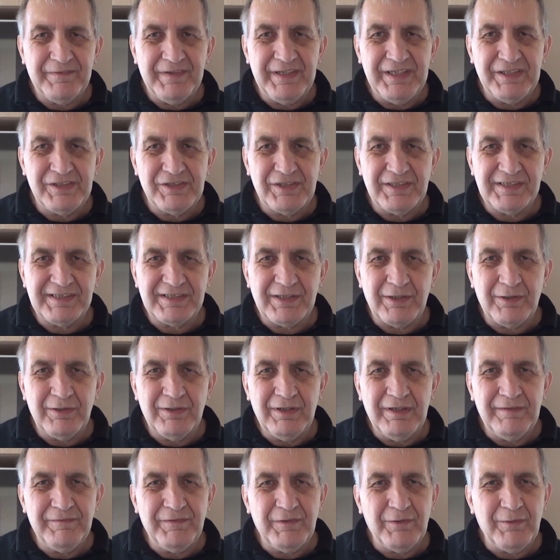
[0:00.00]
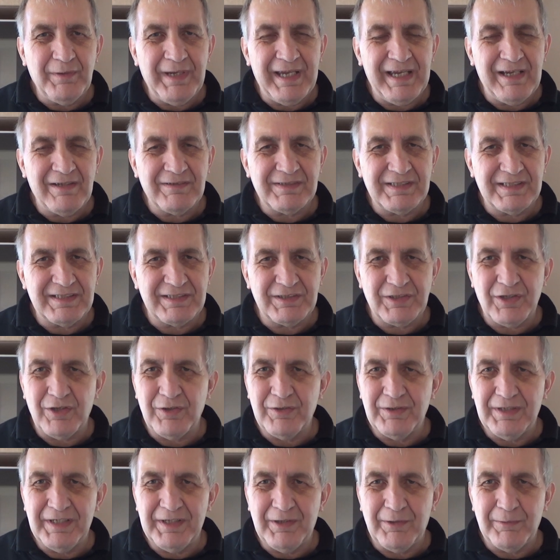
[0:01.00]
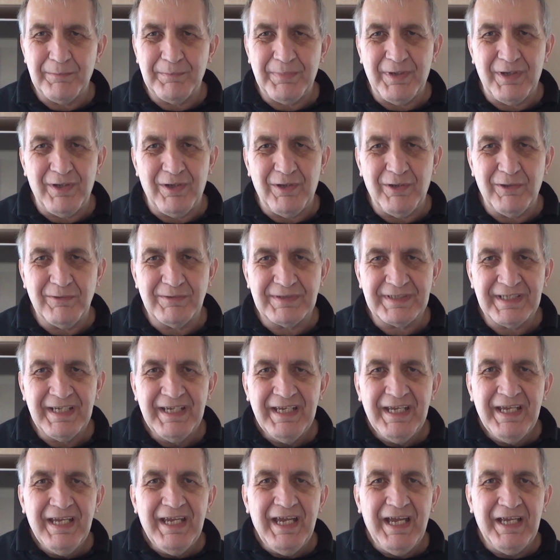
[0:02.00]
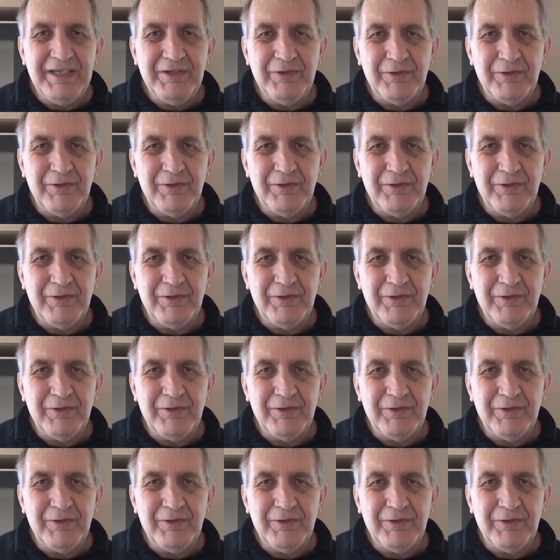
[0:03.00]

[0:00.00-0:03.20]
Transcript: feature. So if your house is totally on piles and